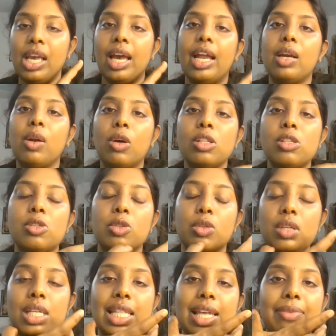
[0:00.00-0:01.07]
And
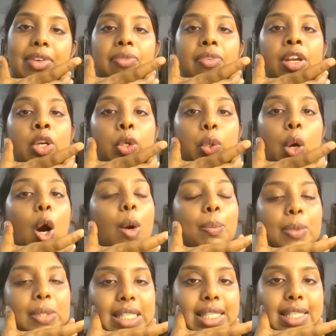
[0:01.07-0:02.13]
also, they have given two
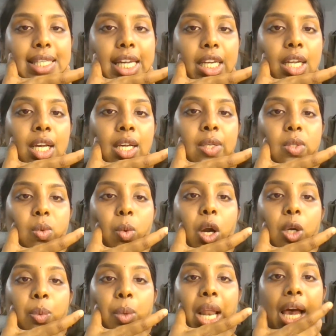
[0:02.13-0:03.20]
opposite sides. So
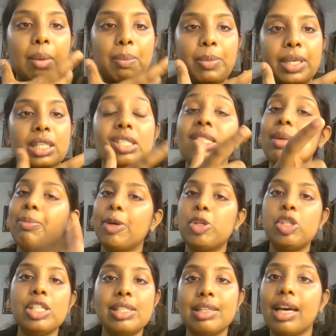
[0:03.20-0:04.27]
what will happen? The
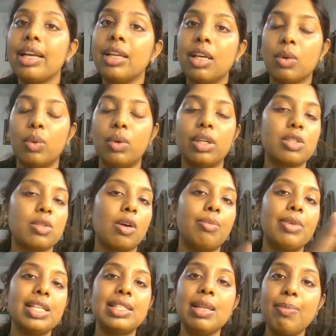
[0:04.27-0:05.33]
patient is 9 years old, so
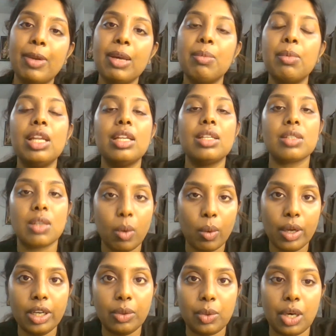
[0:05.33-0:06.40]
obviously premolar is
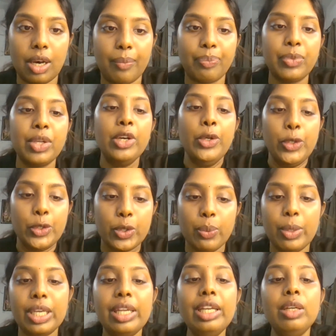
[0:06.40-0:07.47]
going to come. So
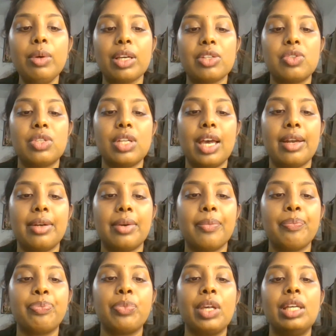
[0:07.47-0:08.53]
we need to extract
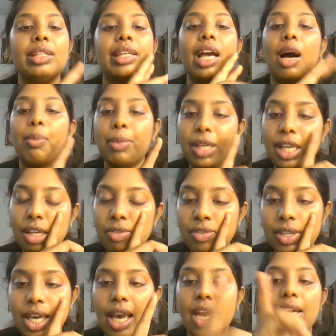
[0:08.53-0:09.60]
the upper left
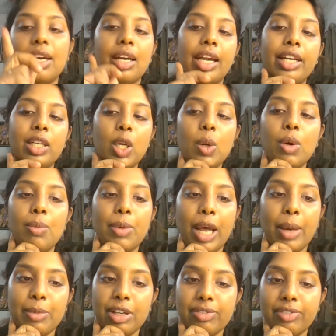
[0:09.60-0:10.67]
and right lower
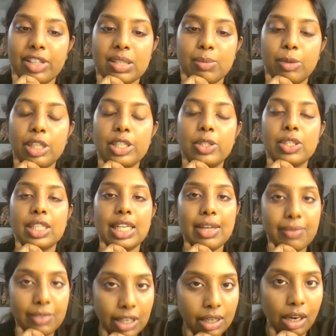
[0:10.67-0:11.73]
primary first molars to
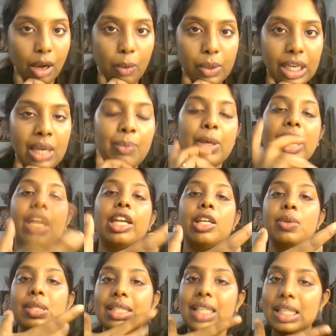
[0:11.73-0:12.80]
relieve the crowding. We can
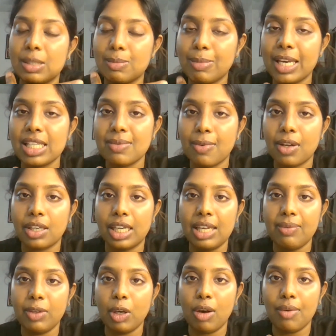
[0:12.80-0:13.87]
use that space for
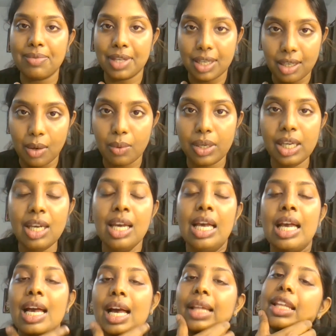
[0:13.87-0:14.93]
relieving of the crowding,
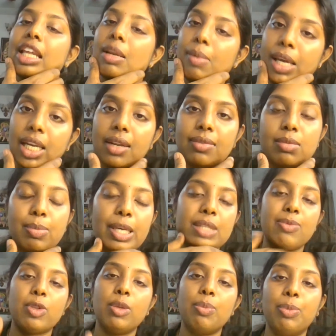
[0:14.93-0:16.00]
and there will be enough
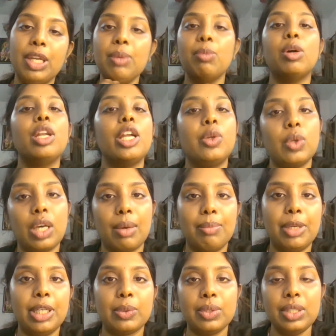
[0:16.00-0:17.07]
space for the premolar to
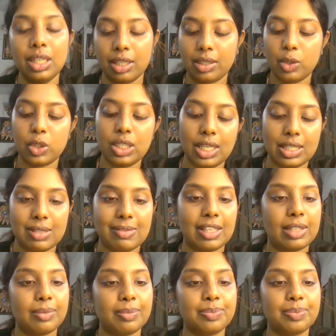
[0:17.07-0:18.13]
come into the occlusion as well.